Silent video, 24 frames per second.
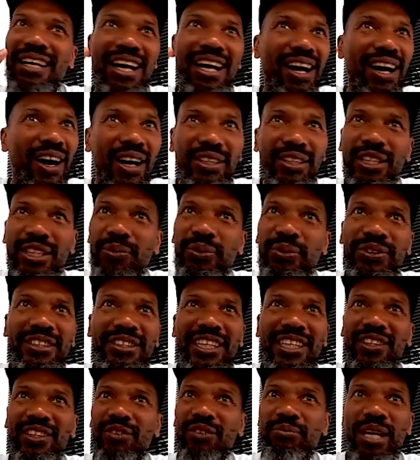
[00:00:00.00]
100%
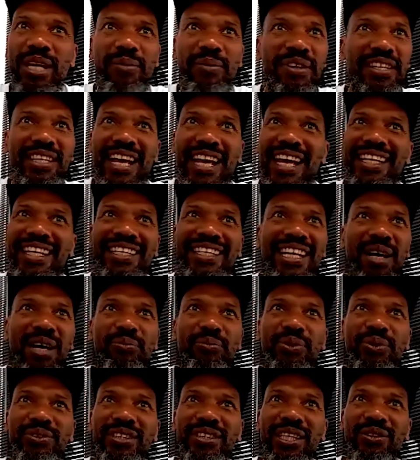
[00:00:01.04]
or maybe
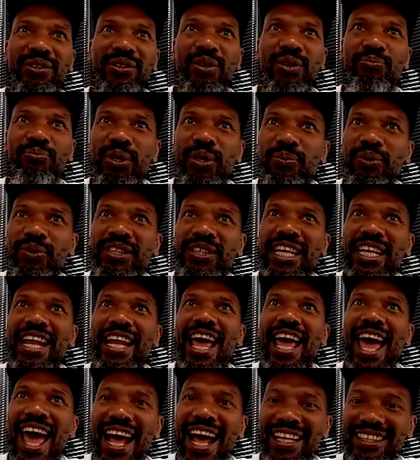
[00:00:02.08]
99% of the people that
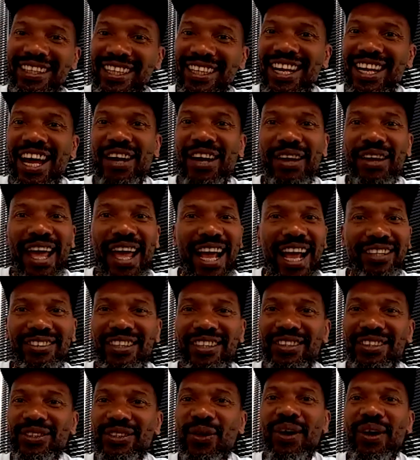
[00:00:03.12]
acting are actually
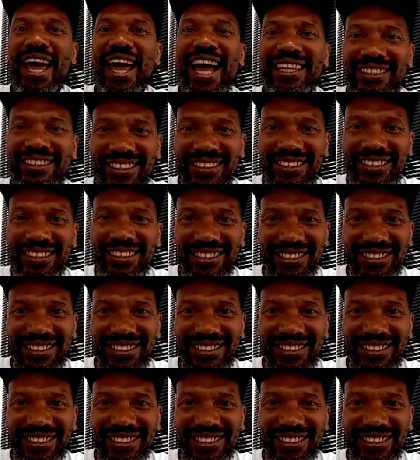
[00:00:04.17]
no actors.